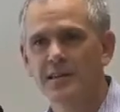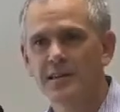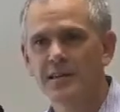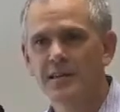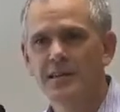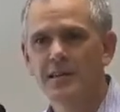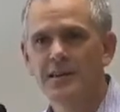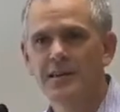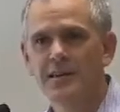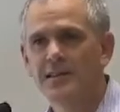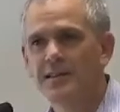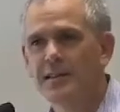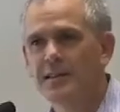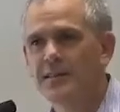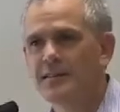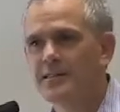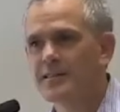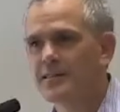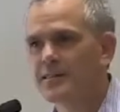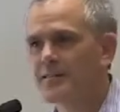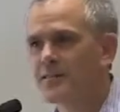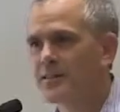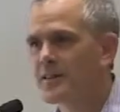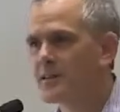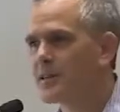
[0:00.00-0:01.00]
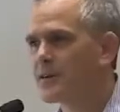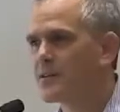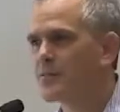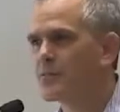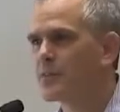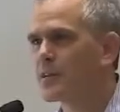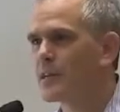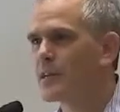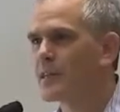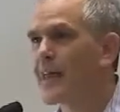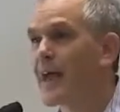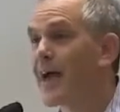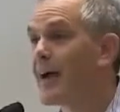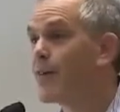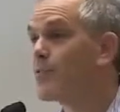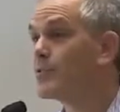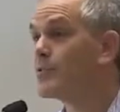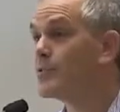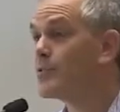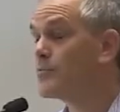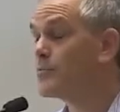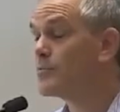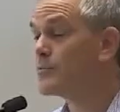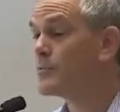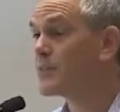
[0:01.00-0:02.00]
that would allow
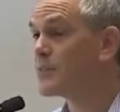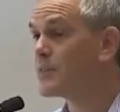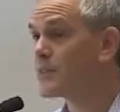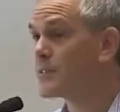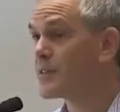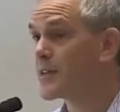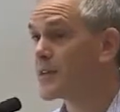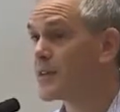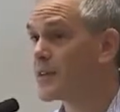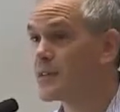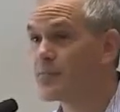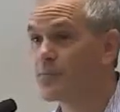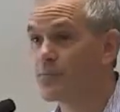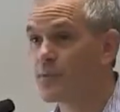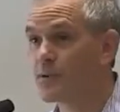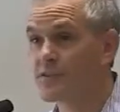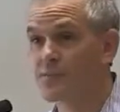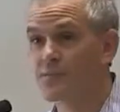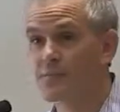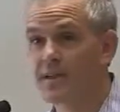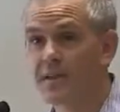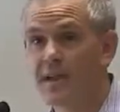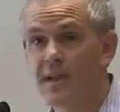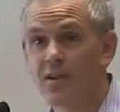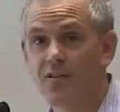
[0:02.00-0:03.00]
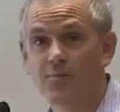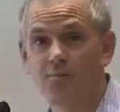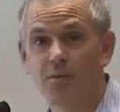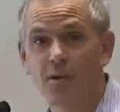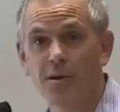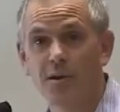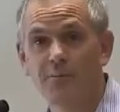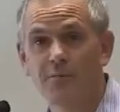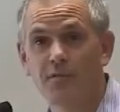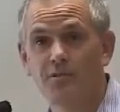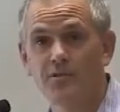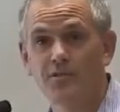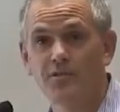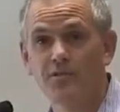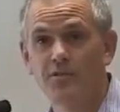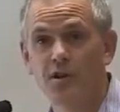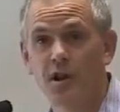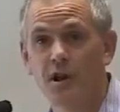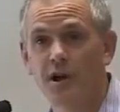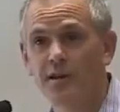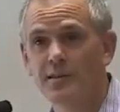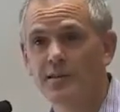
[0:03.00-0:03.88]
you to say what's a big health problem versus not.